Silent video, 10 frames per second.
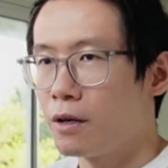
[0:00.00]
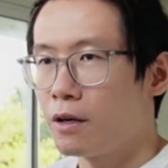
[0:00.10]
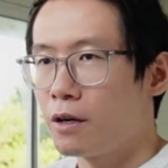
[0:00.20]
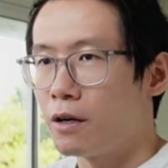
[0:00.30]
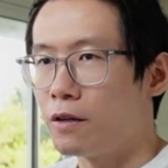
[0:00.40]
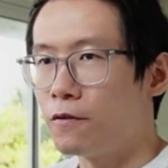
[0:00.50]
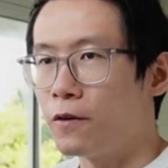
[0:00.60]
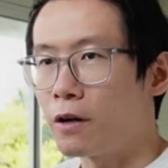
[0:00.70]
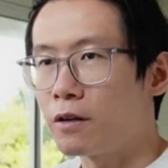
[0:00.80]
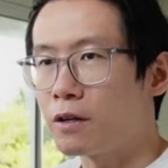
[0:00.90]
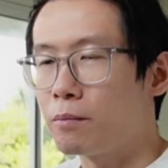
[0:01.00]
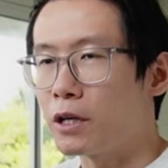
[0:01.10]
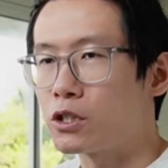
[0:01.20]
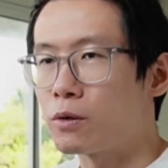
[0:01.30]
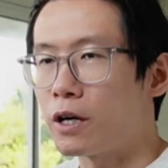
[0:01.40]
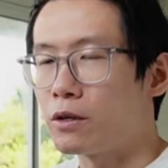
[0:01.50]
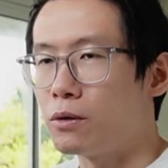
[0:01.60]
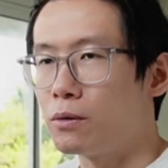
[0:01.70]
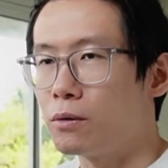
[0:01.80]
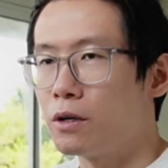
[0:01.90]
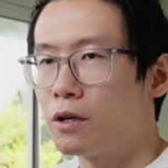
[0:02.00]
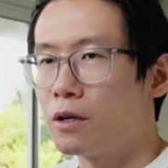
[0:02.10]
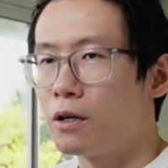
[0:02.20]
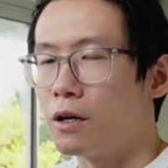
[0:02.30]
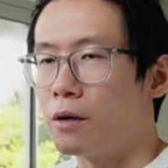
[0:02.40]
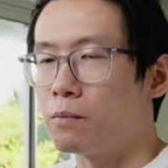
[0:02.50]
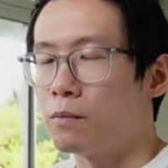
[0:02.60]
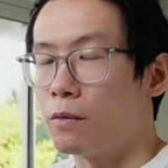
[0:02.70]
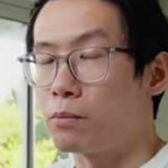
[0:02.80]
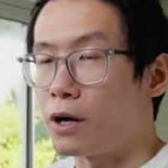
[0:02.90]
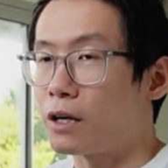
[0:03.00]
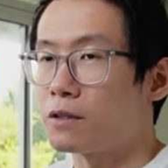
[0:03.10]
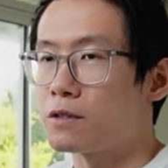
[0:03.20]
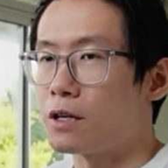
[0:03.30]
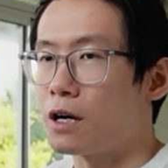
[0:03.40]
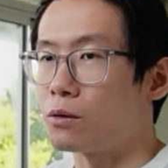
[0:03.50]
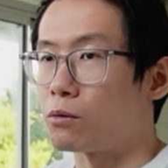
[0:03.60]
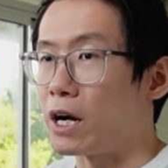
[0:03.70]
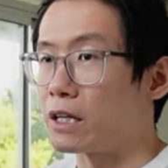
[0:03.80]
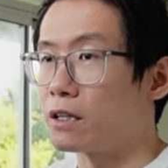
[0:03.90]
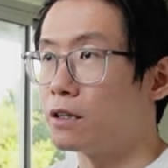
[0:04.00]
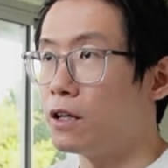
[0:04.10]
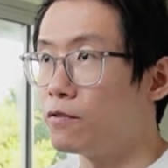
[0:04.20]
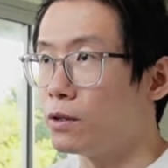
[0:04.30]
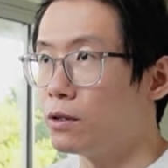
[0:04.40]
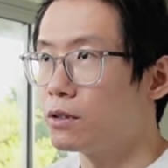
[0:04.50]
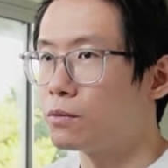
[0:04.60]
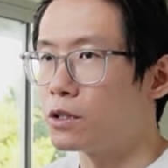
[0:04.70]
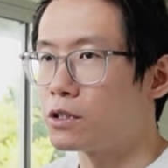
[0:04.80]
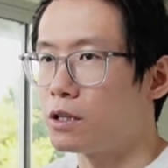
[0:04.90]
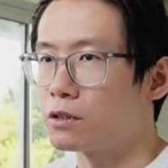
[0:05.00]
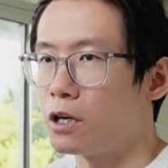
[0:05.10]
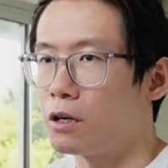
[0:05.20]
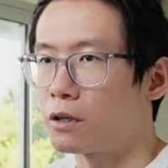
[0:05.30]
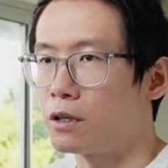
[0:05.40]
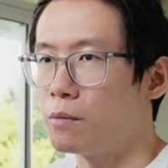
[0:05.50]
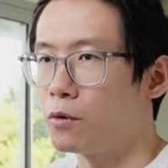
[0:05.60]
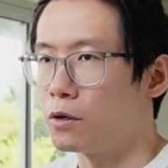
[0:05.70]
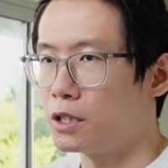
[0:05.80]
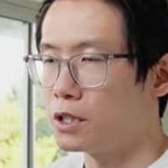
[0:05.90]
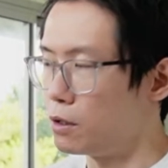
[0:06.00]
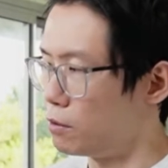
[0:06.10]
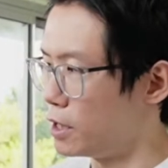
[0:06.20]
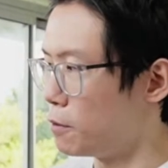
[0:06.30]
And then finally, make sure that you practice at the right level, which I'll talk in more detail right now.